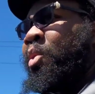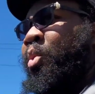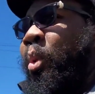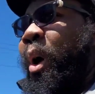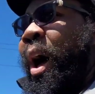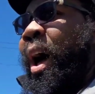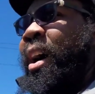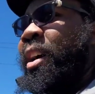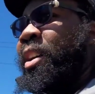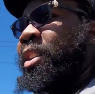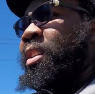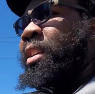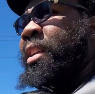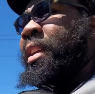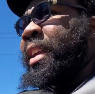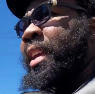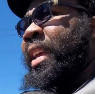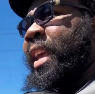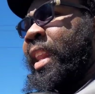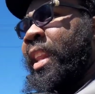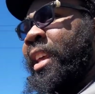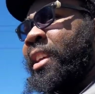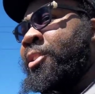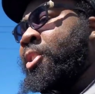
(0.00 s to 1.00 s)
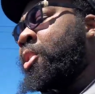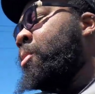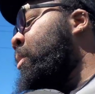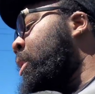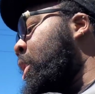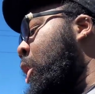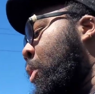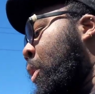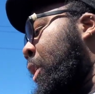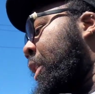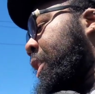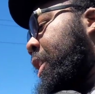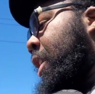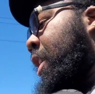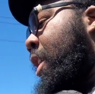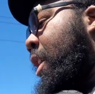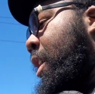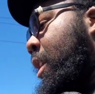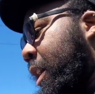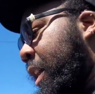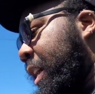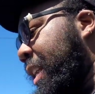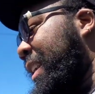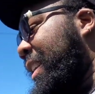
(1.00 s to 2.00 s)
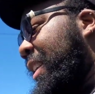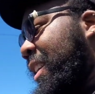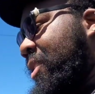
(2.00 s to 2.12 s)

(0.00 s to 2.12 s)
while getting some low on the car, and it